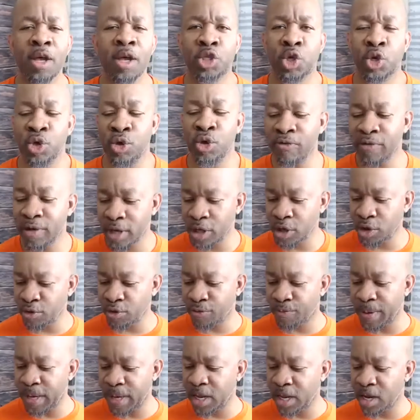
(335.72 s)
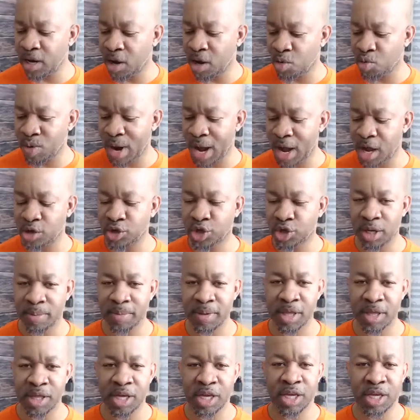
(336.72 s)
you've been around some
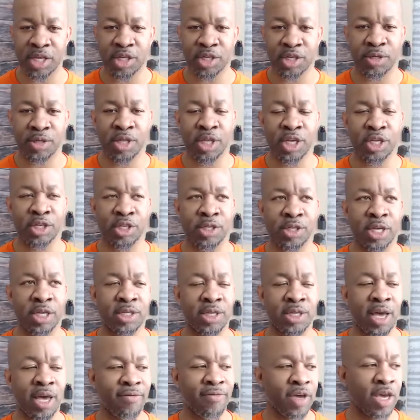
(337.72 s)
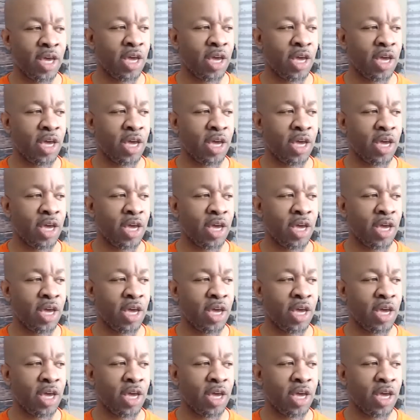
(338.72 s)
of these heavy